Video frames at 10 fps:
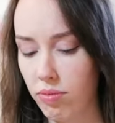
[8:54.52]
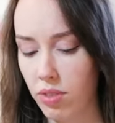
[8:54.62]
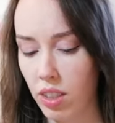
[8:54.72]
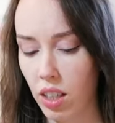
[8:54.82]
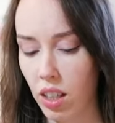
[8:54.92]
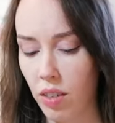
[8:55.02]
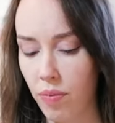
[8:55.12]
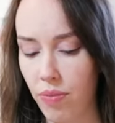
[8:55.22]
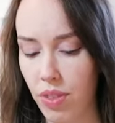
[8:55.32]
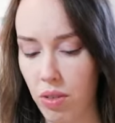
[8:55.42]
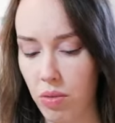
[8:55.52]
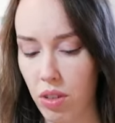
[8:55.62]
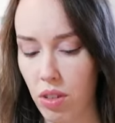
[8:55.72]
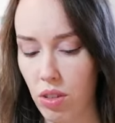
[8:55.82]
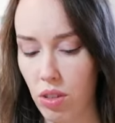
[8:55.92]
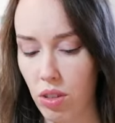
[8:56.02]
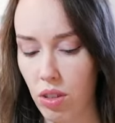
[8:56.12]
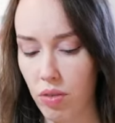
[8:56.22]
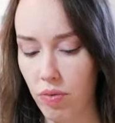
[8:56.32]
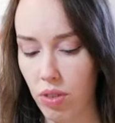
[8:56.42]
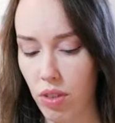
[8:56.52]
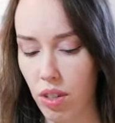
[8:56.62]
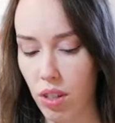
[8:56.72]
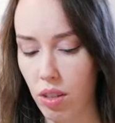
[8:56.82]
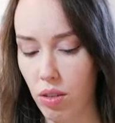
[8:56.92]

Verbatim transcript: okay. One, two, three,